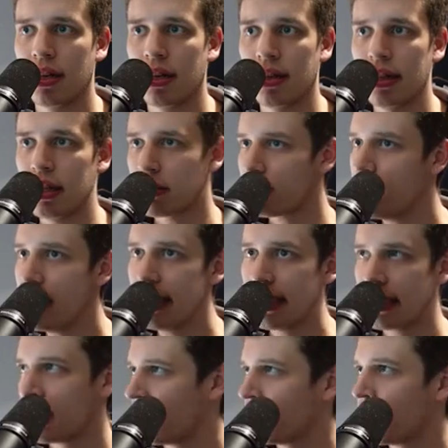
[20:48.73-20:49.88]
This really is
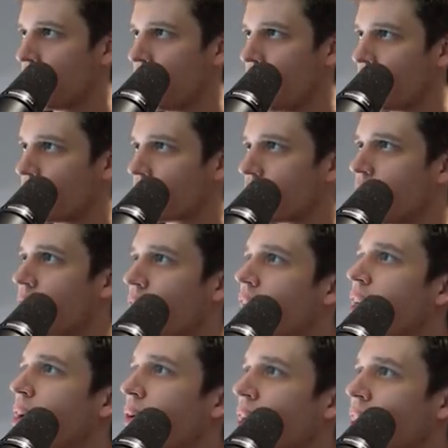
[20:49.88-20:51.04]
something else.
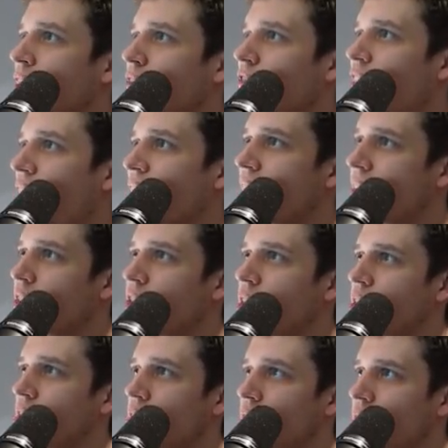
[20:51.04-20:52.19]
Now we get the Viking
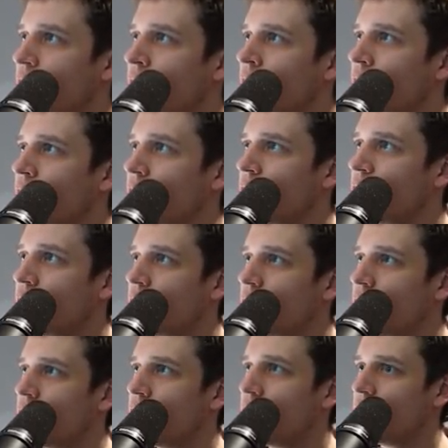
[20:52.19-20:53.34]
transition.
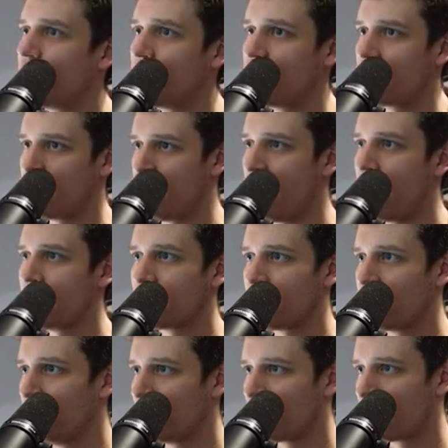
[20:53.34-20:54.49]
Because the mines are
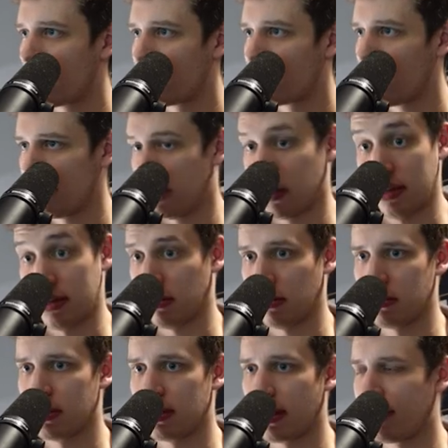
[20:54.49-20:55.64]
losing their value. Well, they're not
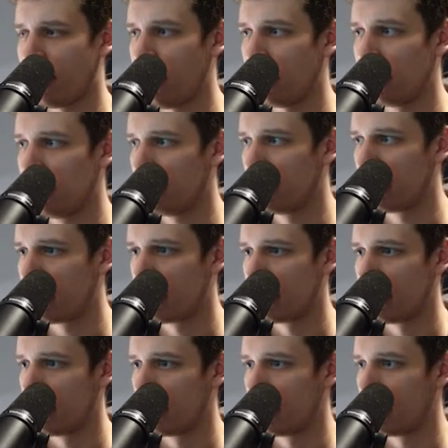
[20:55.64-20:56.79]
losing their value, but
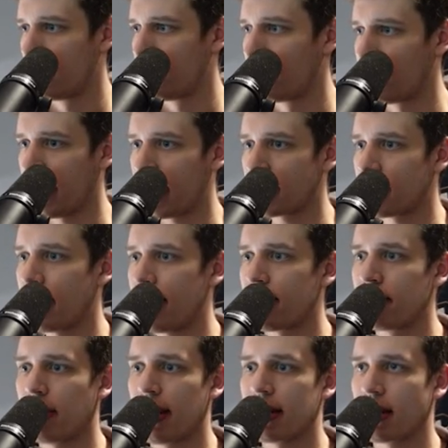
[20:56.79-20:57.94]
I guess our Terran
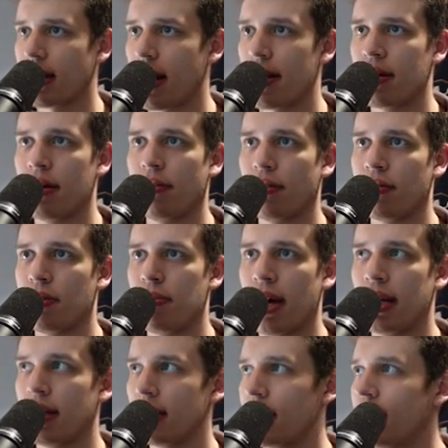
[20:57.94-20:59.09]
players have had enough of the
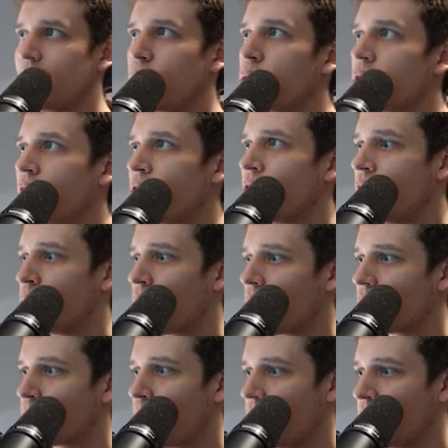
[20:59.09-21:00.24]
mines. Still on 70
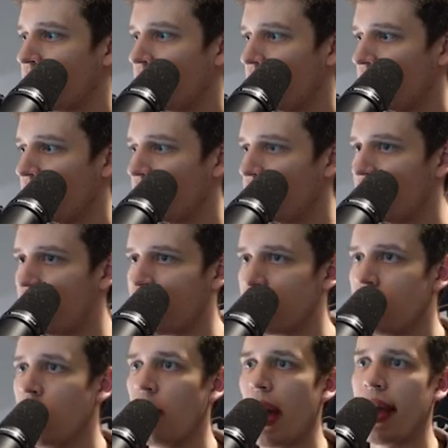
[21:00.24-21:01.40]
workers, by the way.
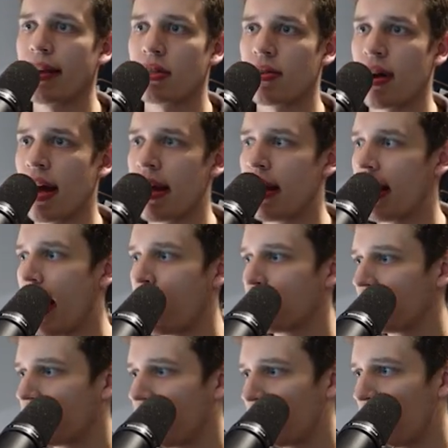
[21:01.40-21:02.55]
No extra
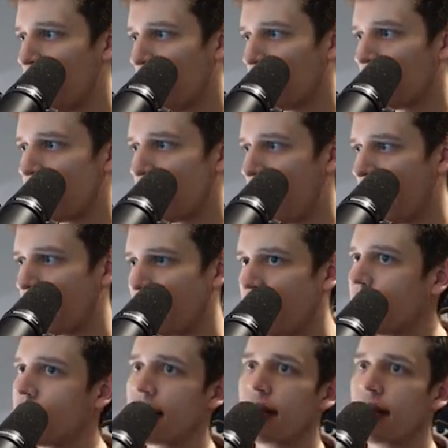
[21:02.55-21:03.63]
houses have been built in the backyard.